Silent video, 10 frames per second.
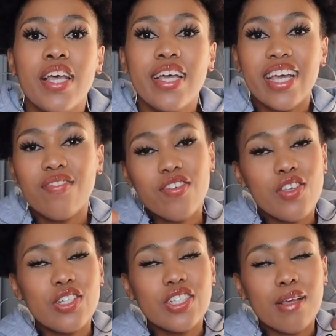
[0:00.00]
Give it a
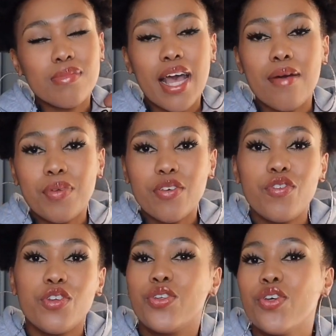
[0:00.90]
huge thumbs up if
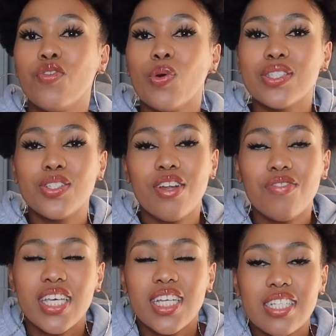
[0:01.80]
you do. Of course, do not
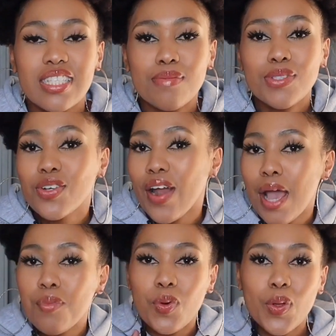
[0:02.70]
forget to
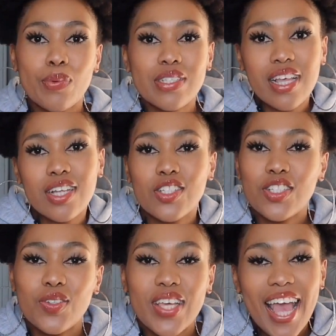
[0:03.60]
subscribe. We're almost at
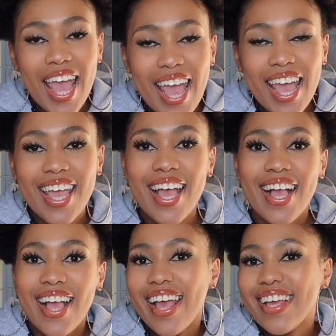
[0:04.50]
2K,
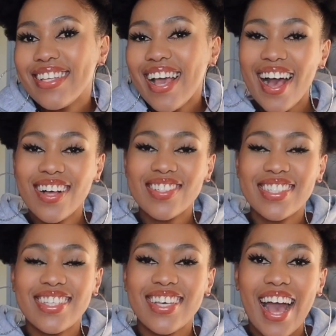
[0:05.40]
and yeah, I'll
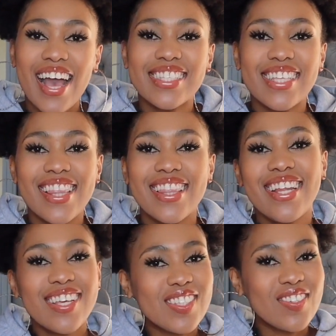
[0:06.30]
see you guys in the
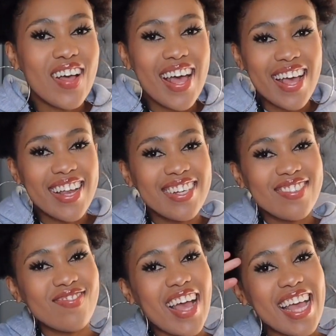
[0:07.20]
next one.
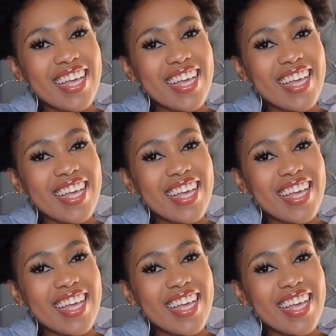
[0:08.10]
Bye.